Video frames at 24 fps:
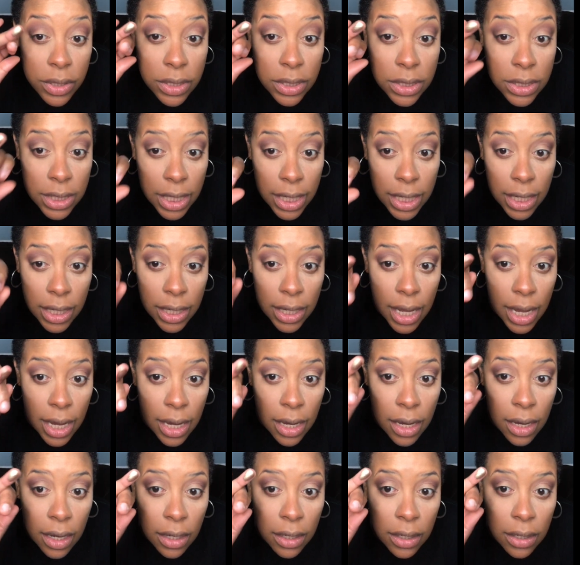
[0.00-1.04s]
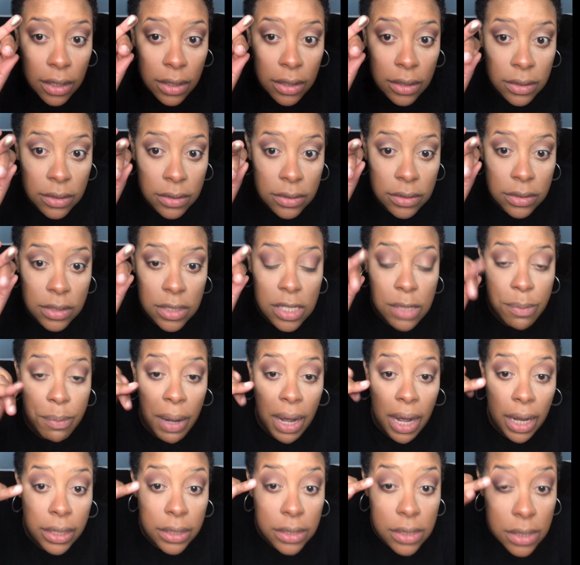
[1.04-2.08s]
is taking that color
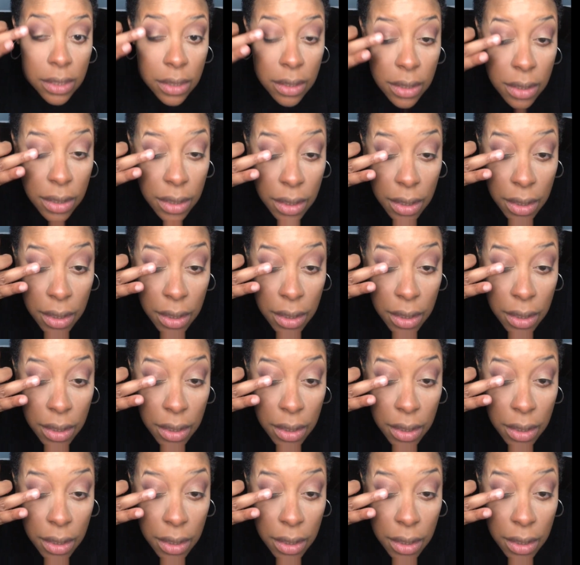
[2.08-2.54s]
Sponsored